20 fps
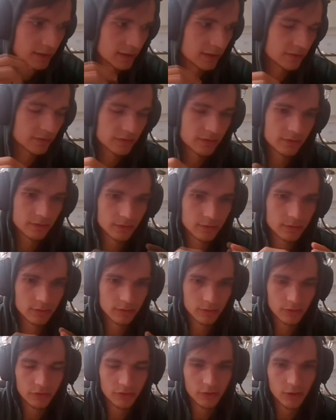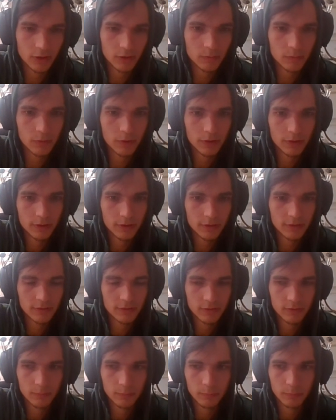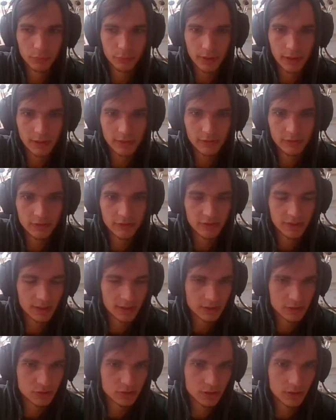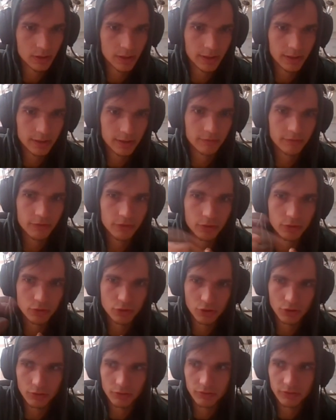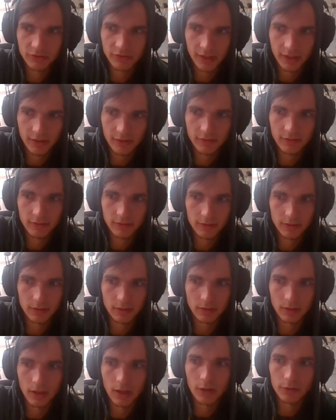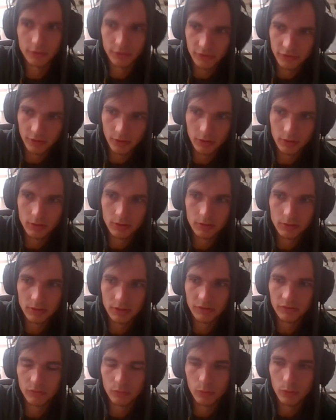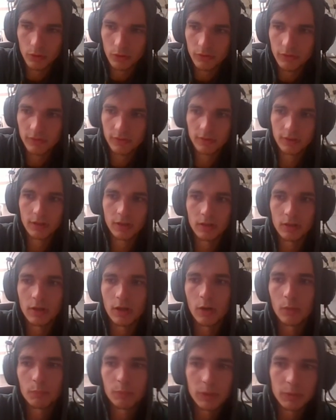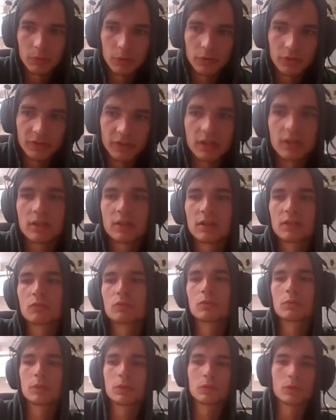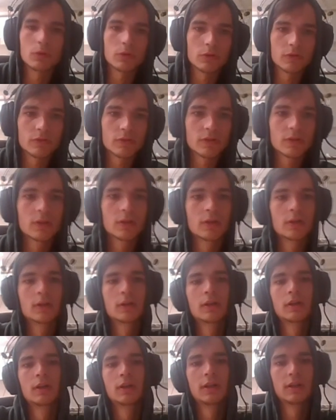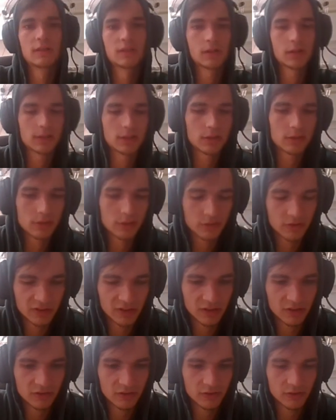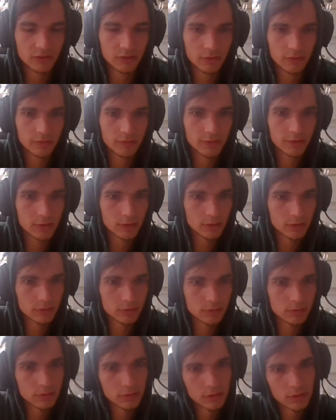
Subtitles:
that the stock market's price is actually like a future sight in how the stock is worth and how people think it will be worth. It's like a consensus, so follow